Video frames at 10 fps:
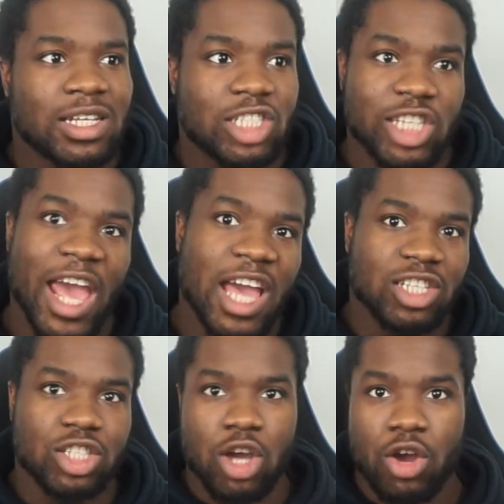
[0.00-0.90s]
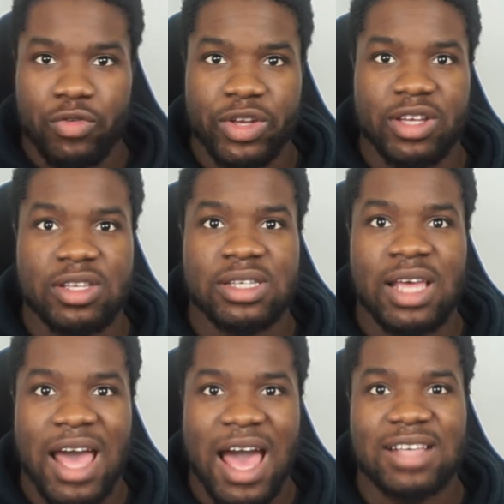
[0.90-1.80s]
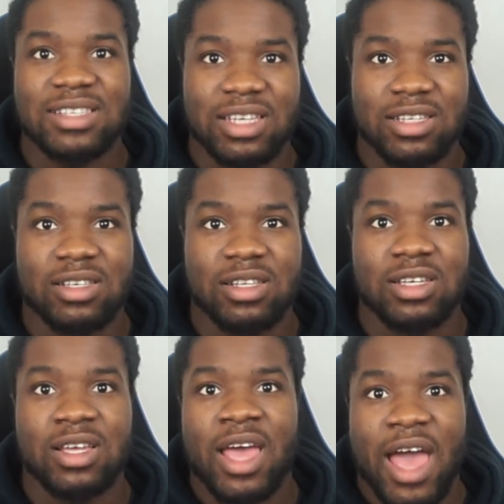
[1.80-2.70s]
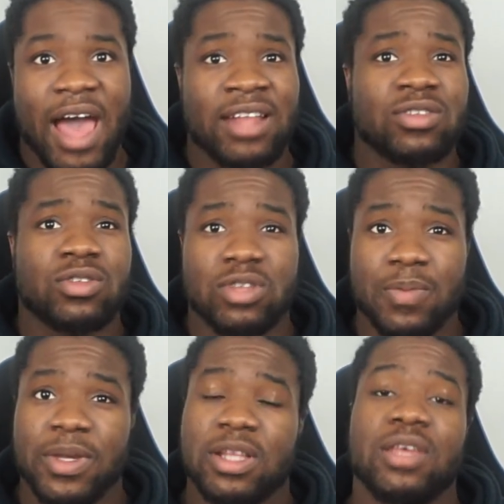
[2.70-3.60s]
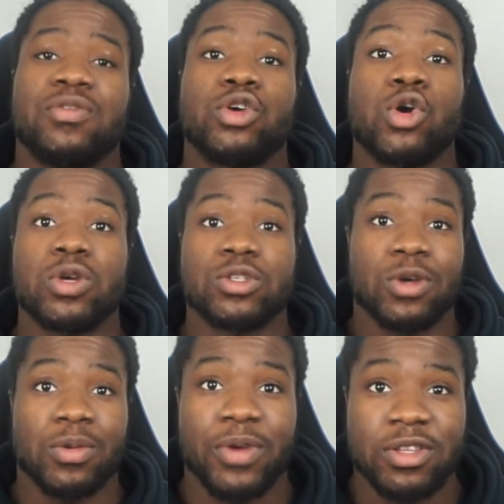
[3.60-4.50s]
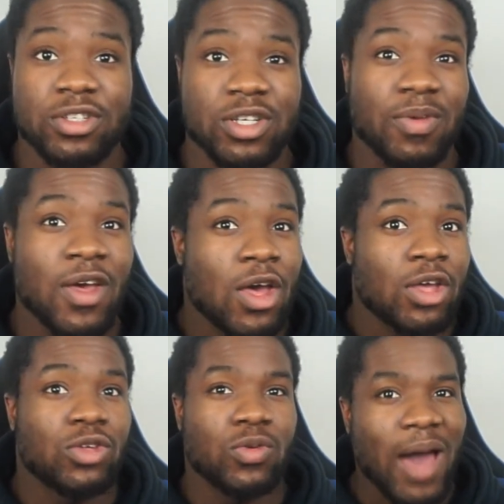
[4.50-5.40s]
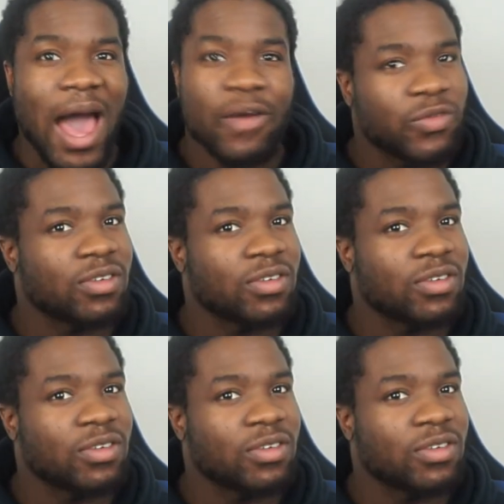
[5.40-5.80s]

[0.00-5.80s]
change careers as easily. And typically, if you go into an apprenticeship, you have to